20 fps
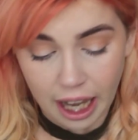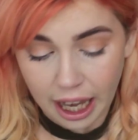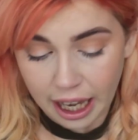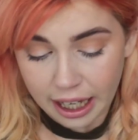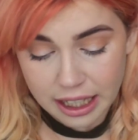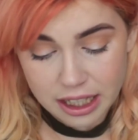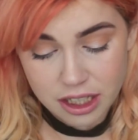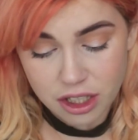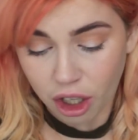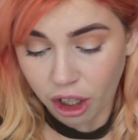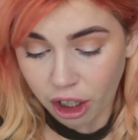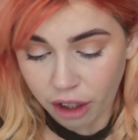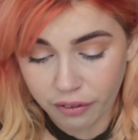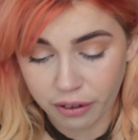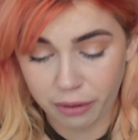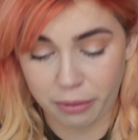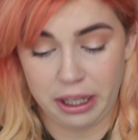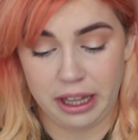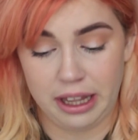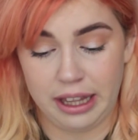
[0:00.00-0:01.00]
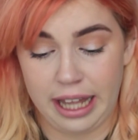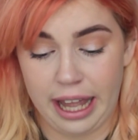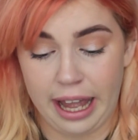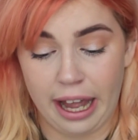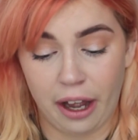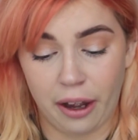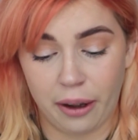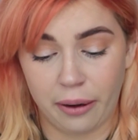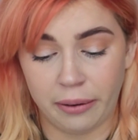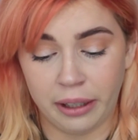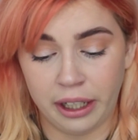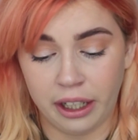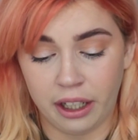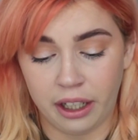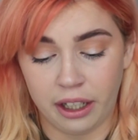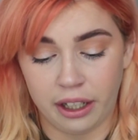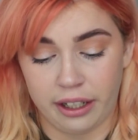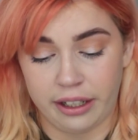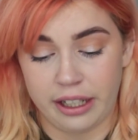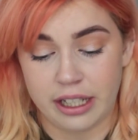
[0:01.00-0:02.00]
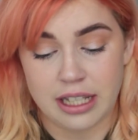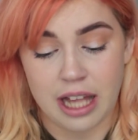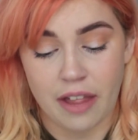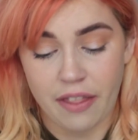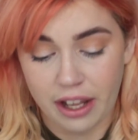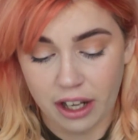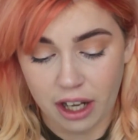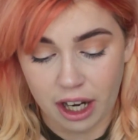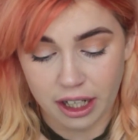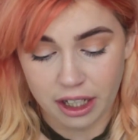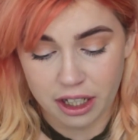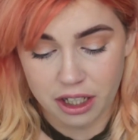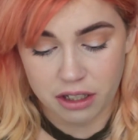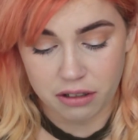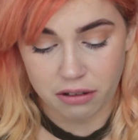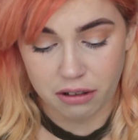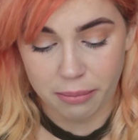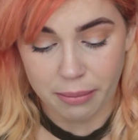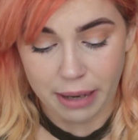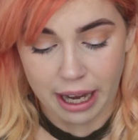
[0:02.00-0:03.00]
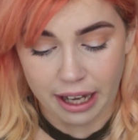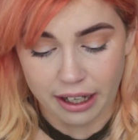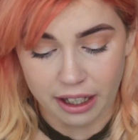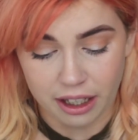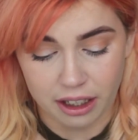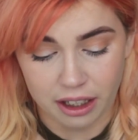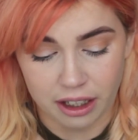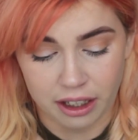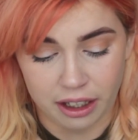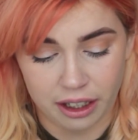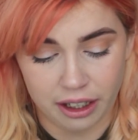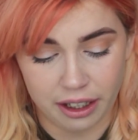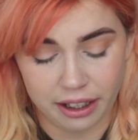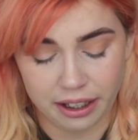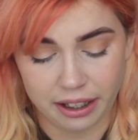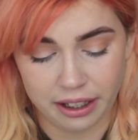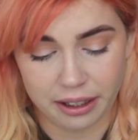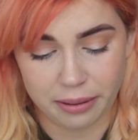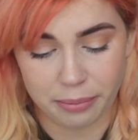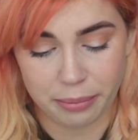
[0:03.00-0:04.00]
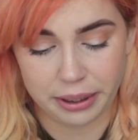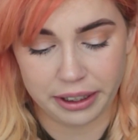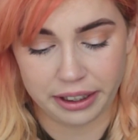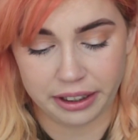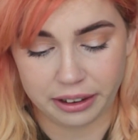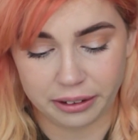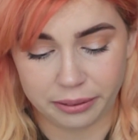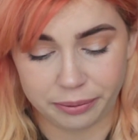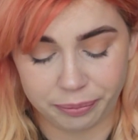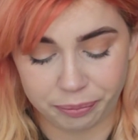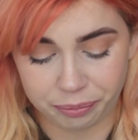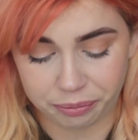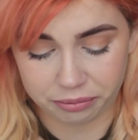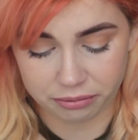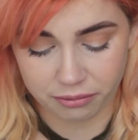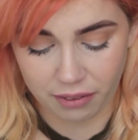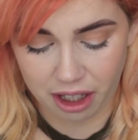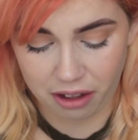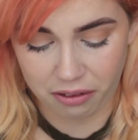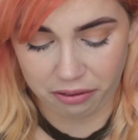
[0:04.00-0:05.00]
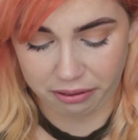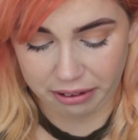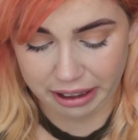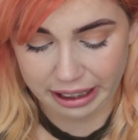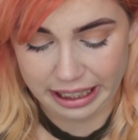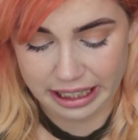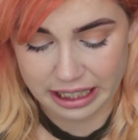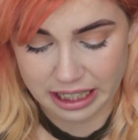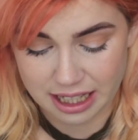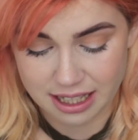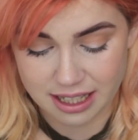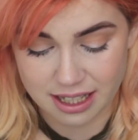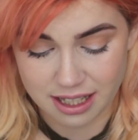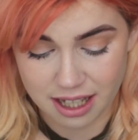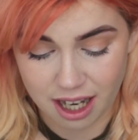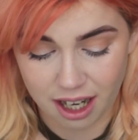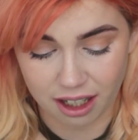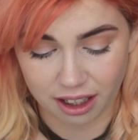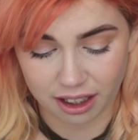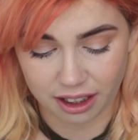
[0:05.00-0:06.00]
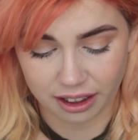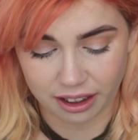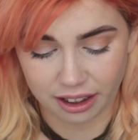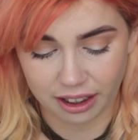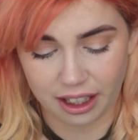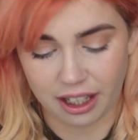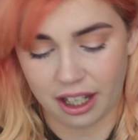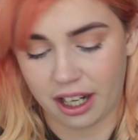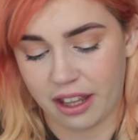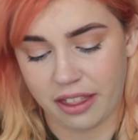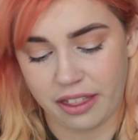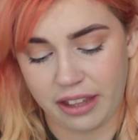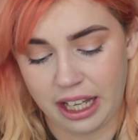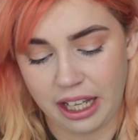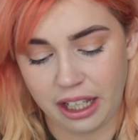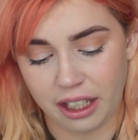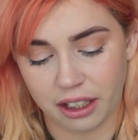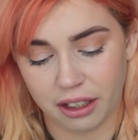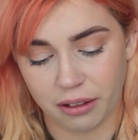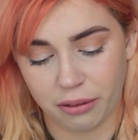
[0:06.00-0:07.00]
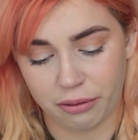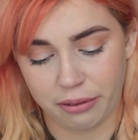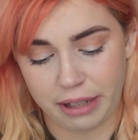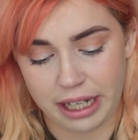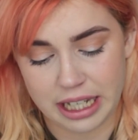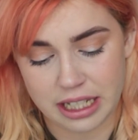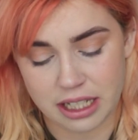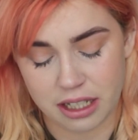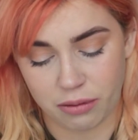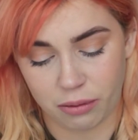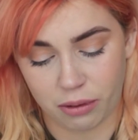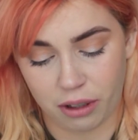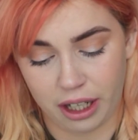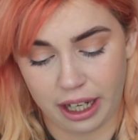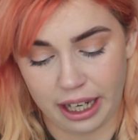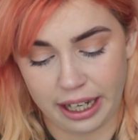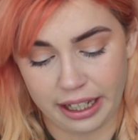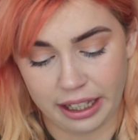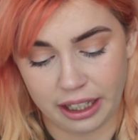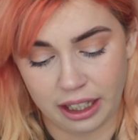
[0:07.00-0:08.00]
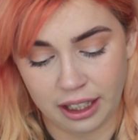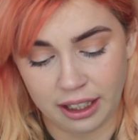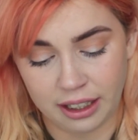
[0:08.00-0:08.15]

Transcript: And it's over with now. There's nothing I can do about it. But it really does suck. And I think the reason why